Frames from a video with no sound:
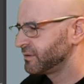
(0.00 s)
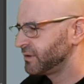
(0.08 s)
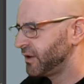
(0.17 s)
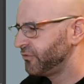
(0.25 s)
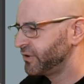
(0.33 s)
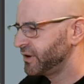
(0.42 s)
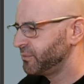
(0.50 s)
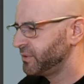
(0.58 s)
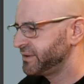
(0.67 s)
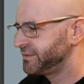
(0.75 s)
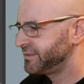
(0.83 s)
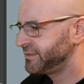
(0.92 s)
I forget where I
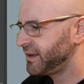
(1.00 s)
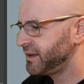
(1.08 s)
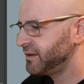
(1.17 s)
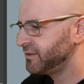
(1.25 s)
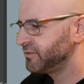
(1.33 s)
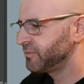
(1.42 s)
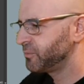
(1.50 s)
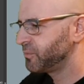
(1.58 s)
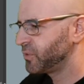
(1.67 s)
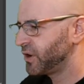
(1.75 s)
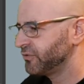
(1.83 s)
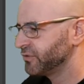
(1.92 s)
save
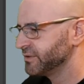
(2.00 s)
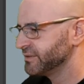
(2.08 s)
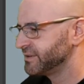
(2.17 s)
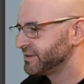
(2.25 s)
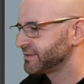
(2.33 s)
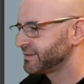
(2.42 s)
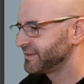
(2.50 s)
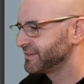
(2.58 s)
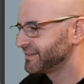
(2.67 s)
preferences.